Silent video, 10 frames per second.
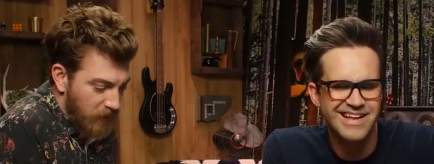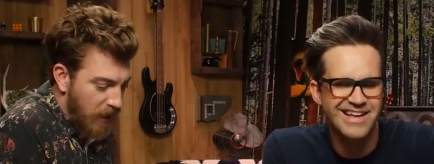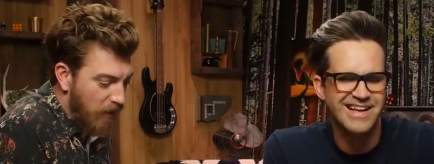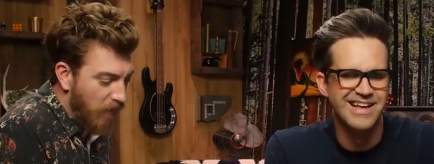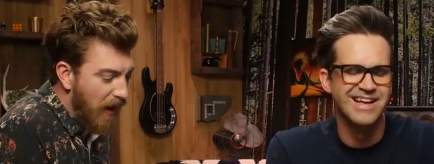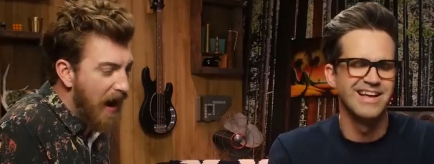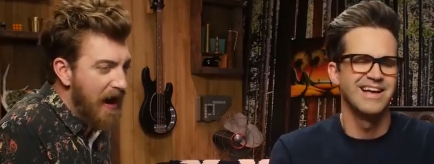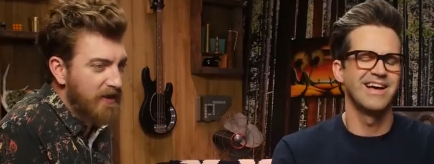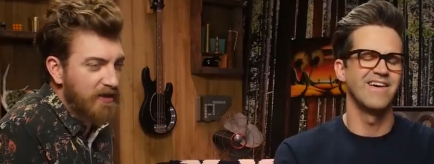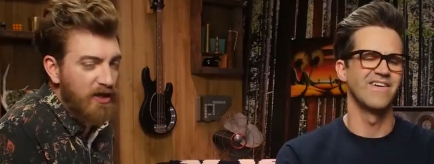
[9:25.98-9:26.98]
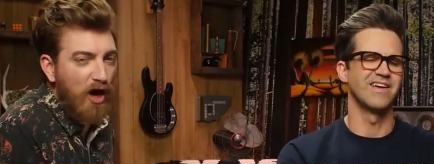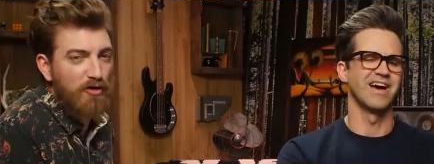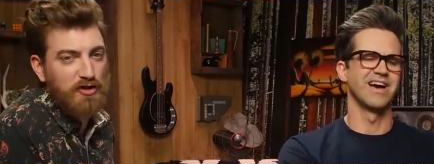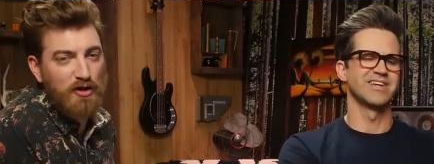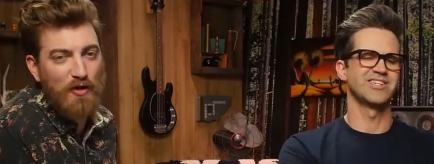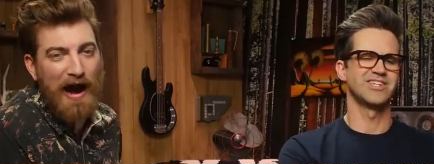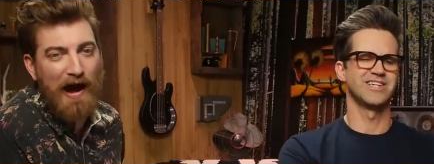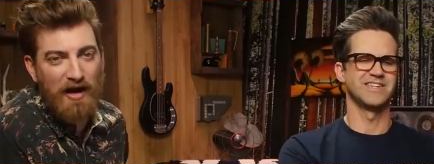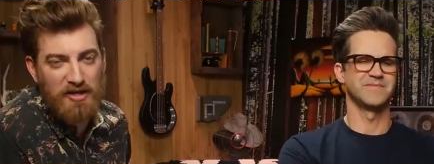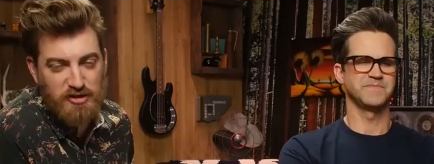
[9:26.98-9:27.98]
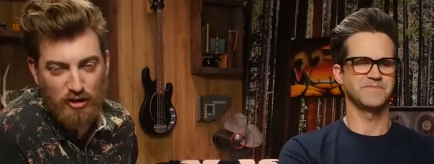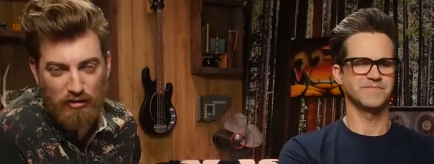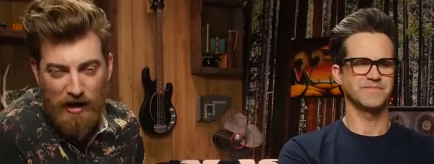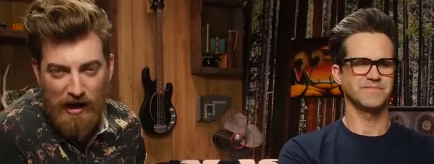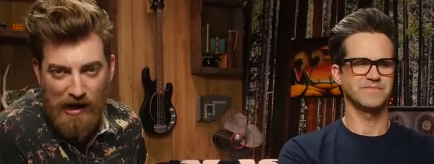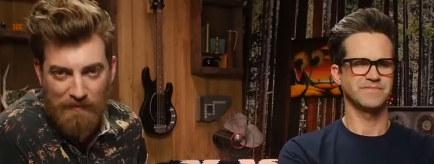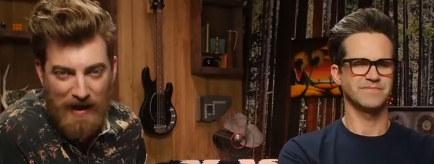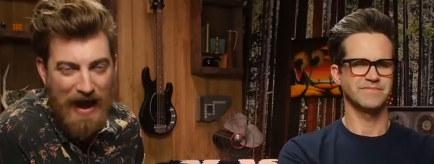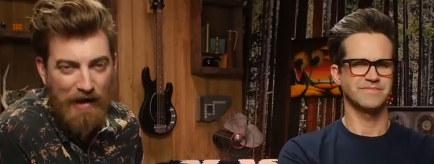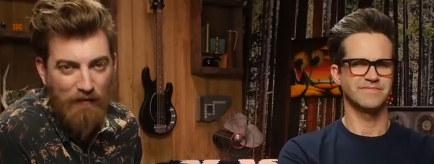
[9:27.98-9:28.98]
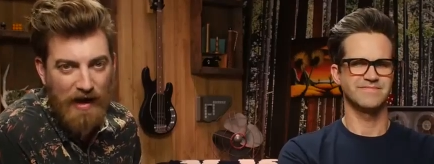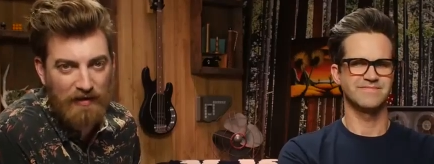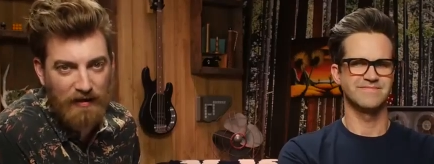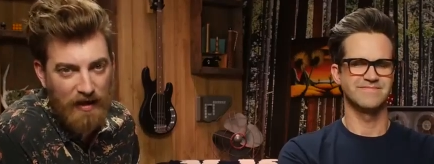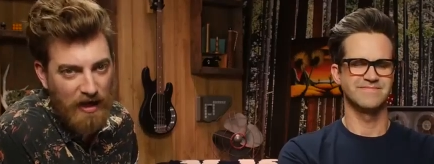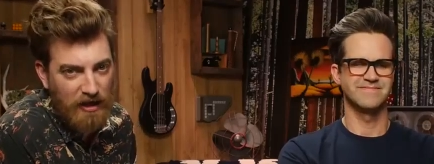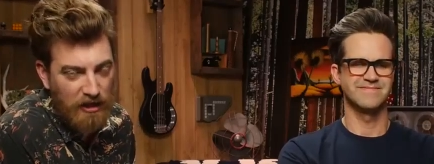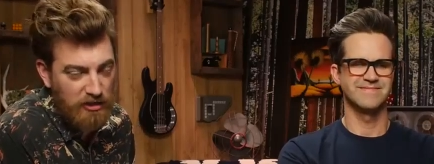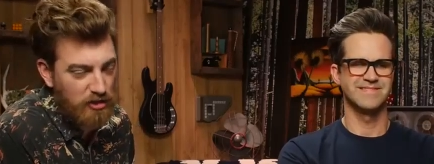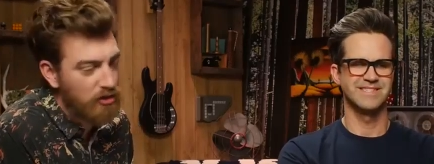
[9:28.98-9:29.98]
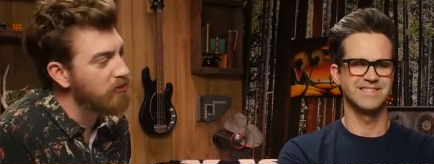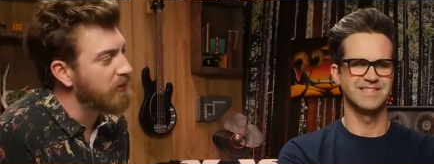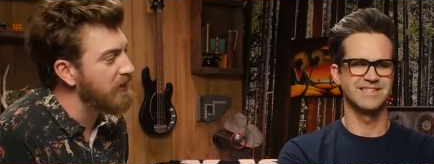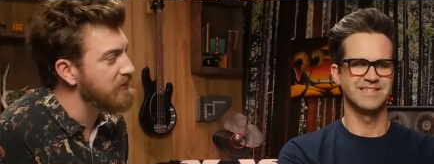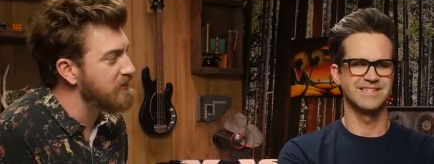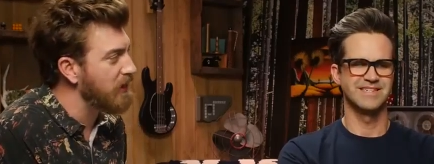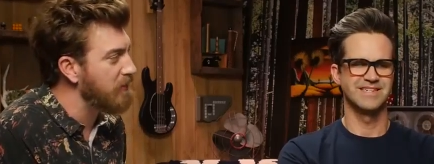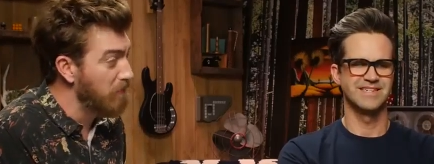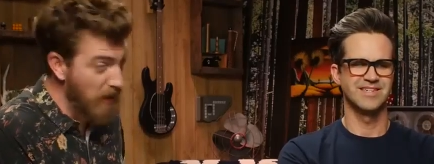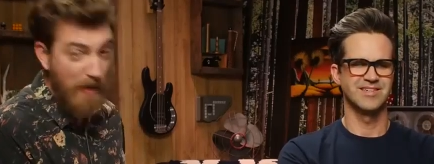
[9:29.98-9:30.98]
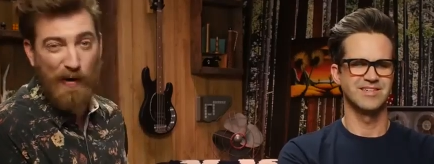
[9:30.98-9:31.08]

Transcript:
Speaker 1: All right, go oh, to our Instagram at Rhett and Link, and you can see me